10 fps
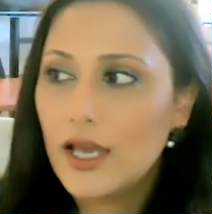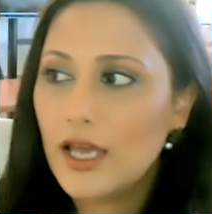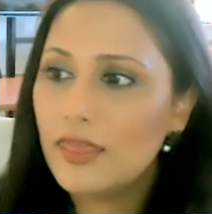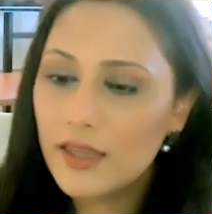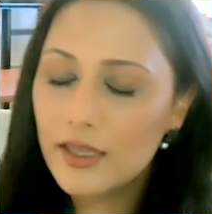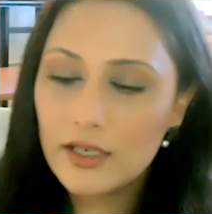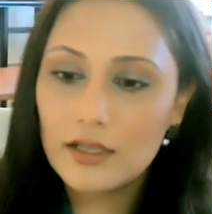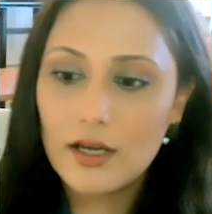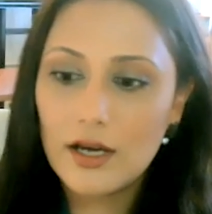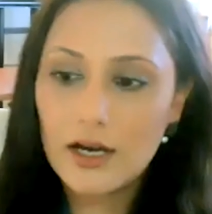And
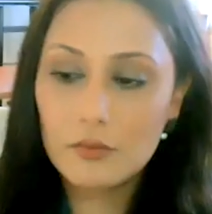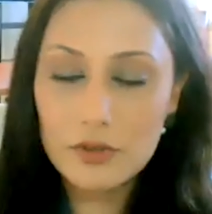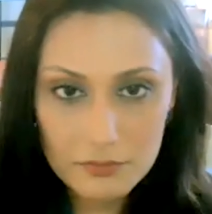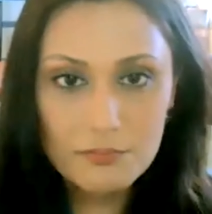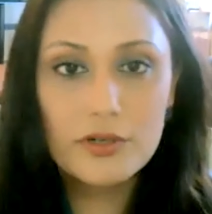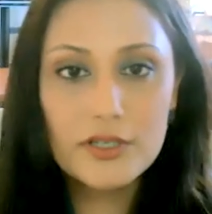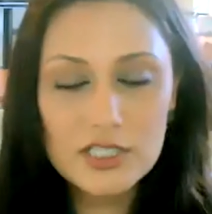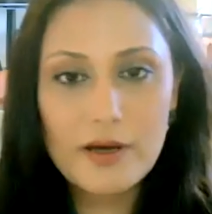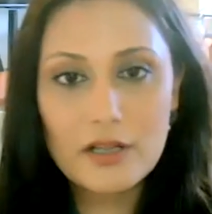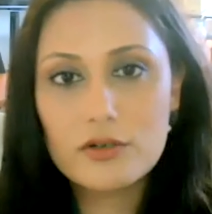then we put in a
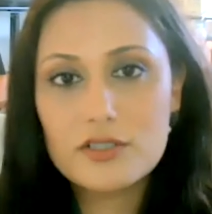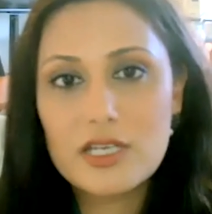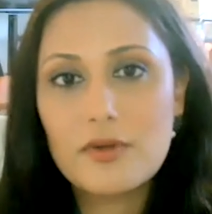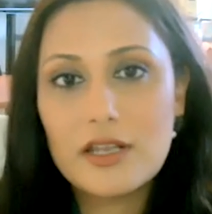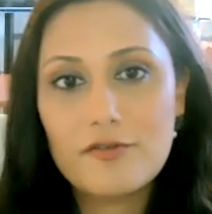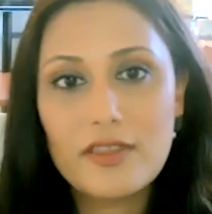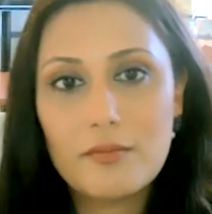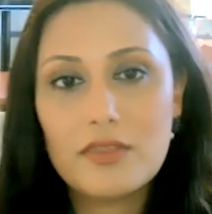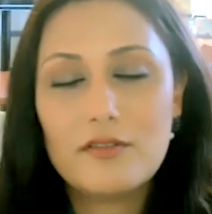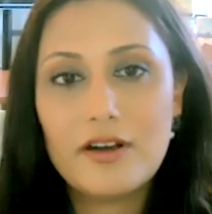spinal cord stimulator for
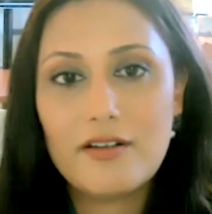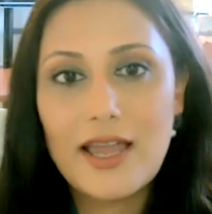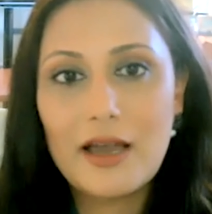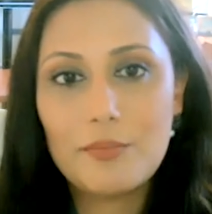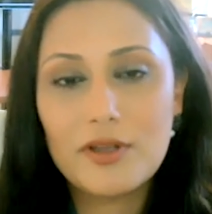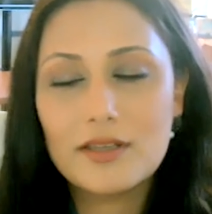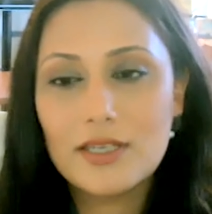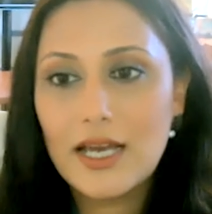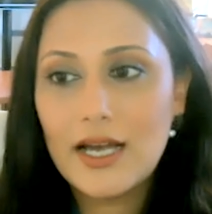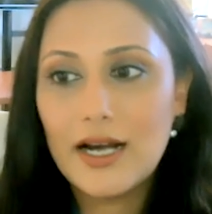them and they're very happy.
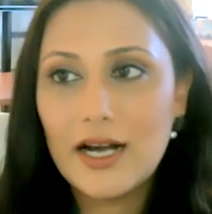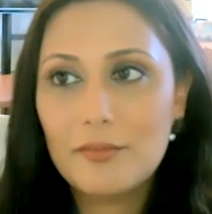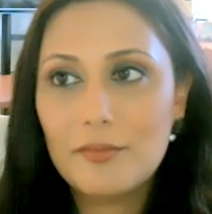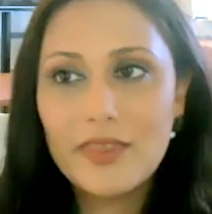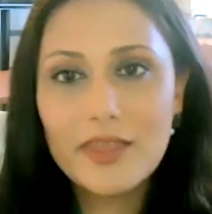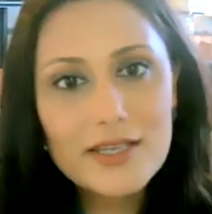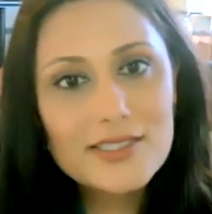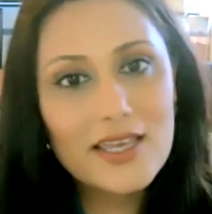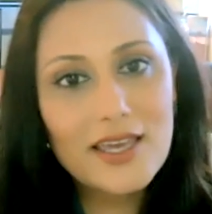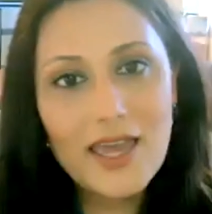And then
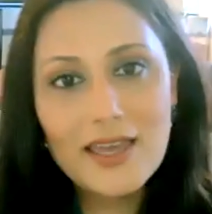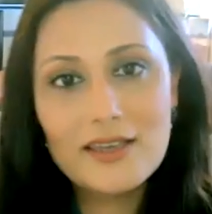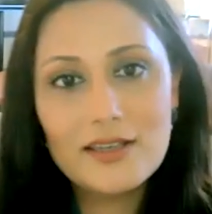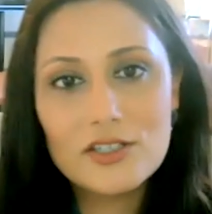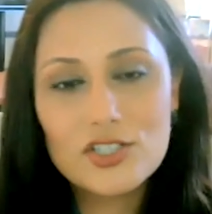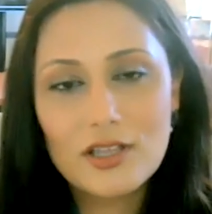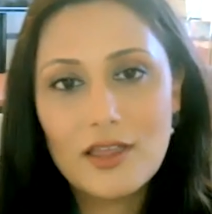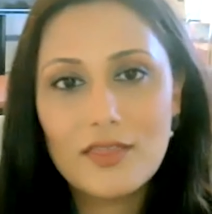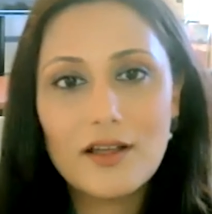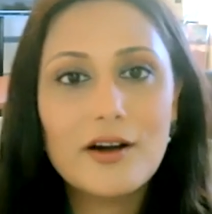as they age,
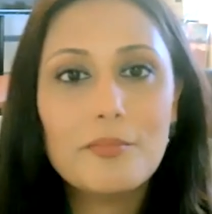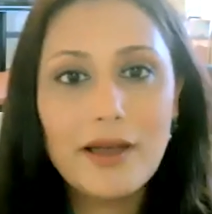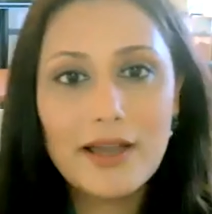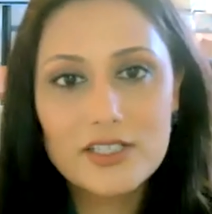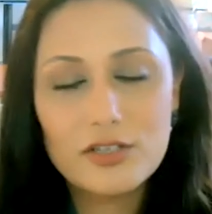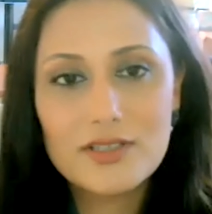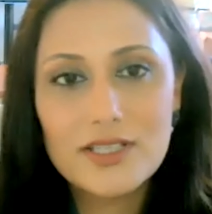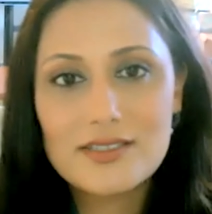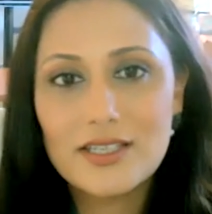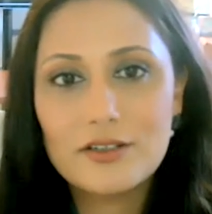they'll come back to you and
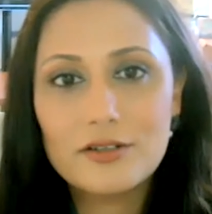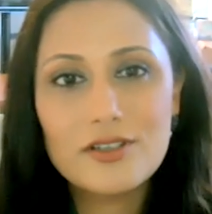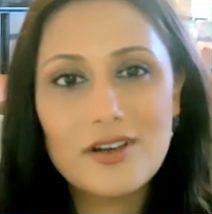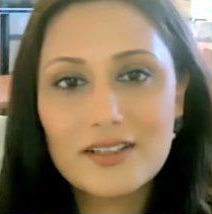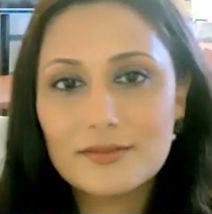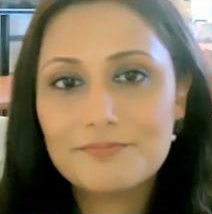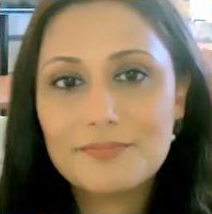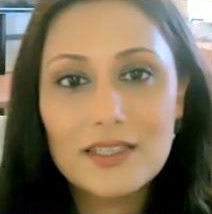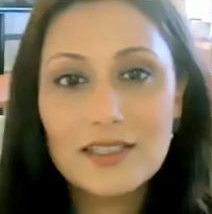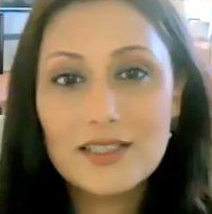they say, doc,
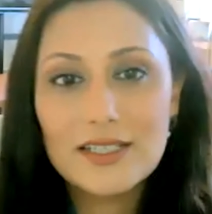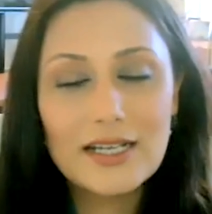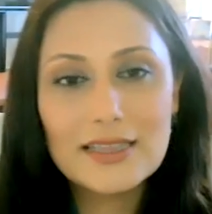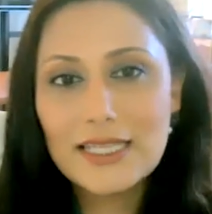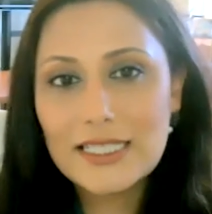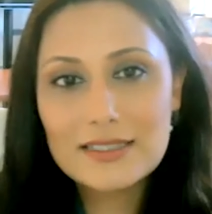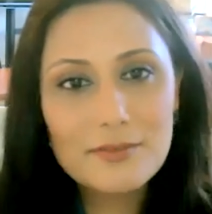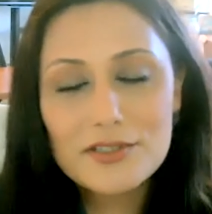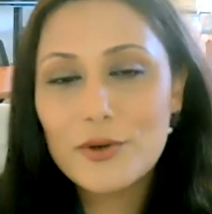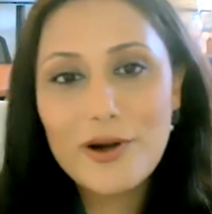I think
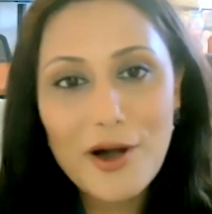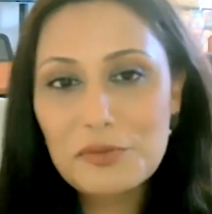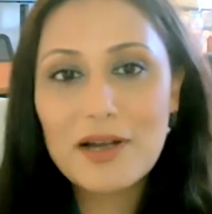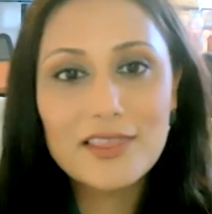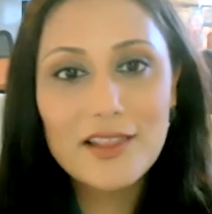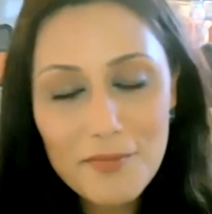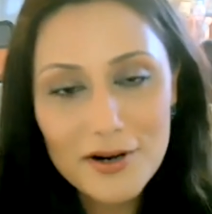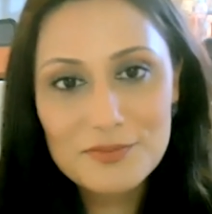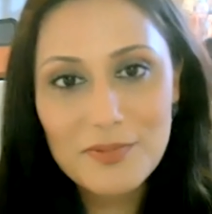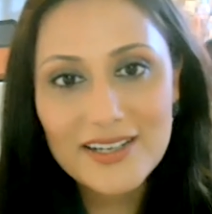something's going on with my
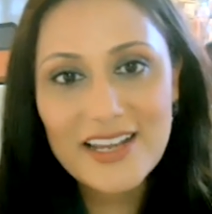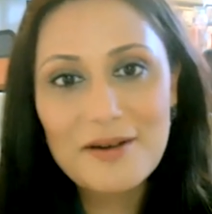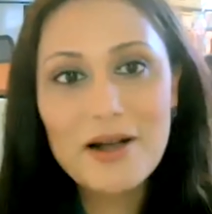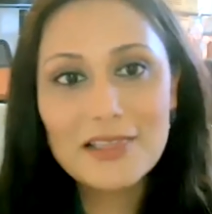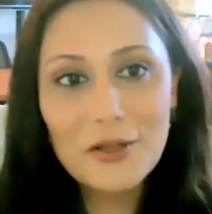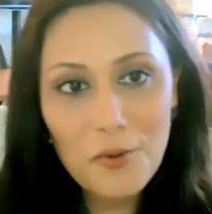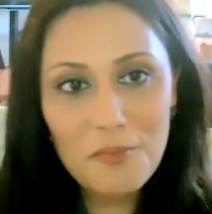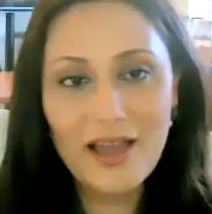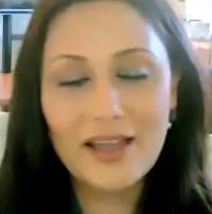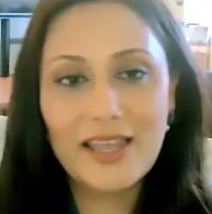lumbar spine now, my low
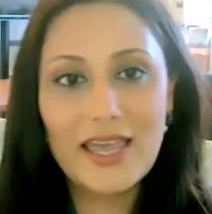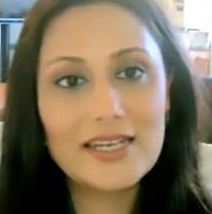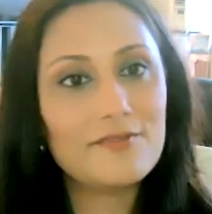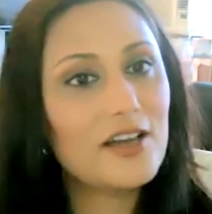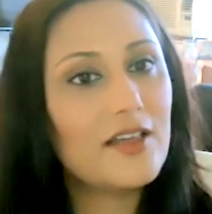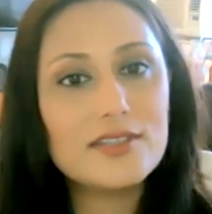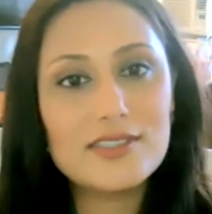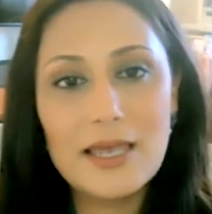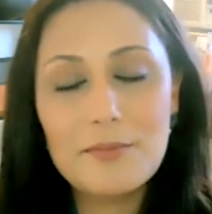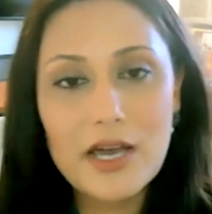back, and I've got the
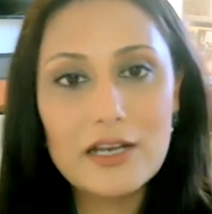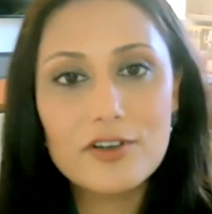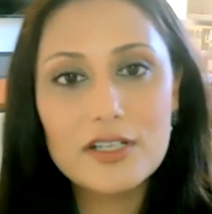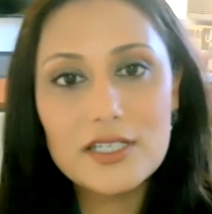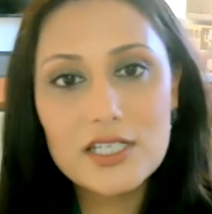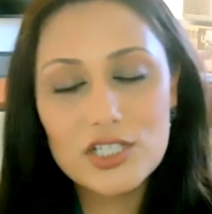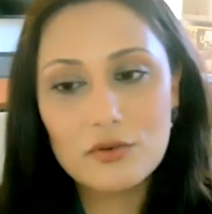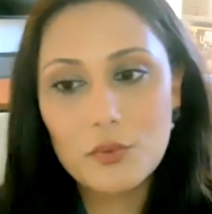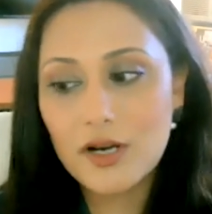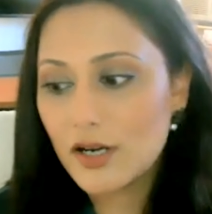same kind of
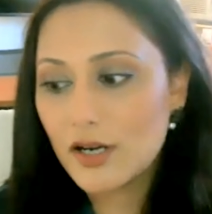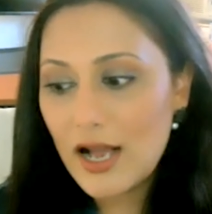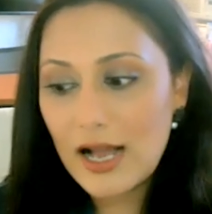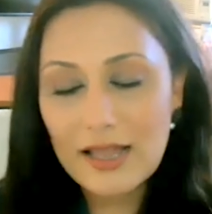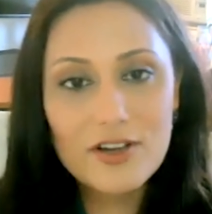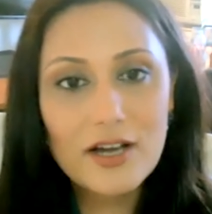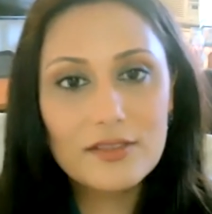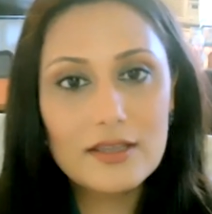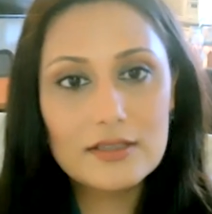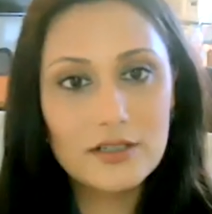condition where I've
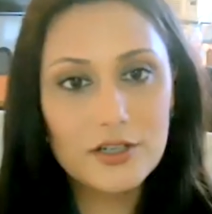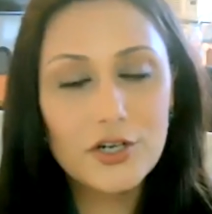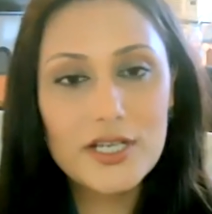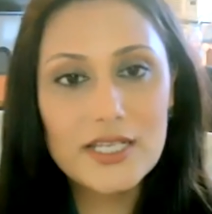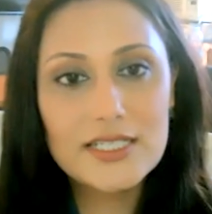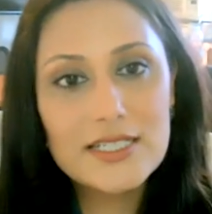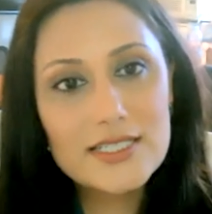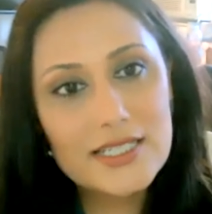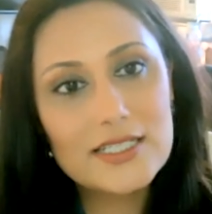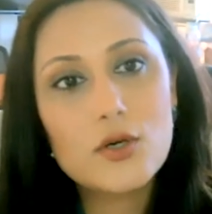got a herniated
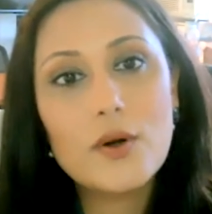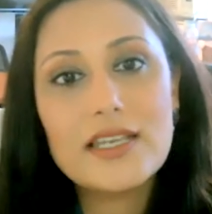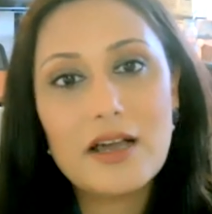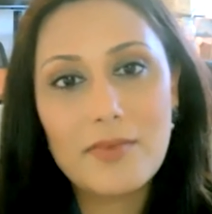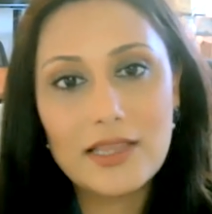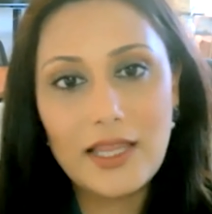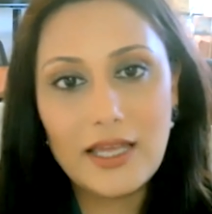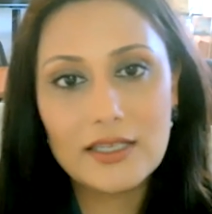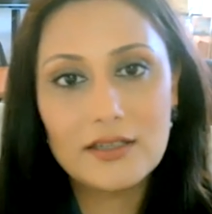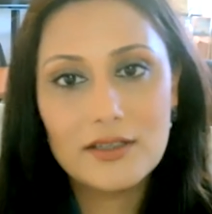disc and it's going down my
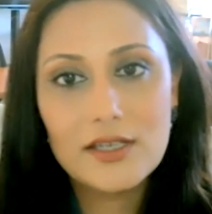leg.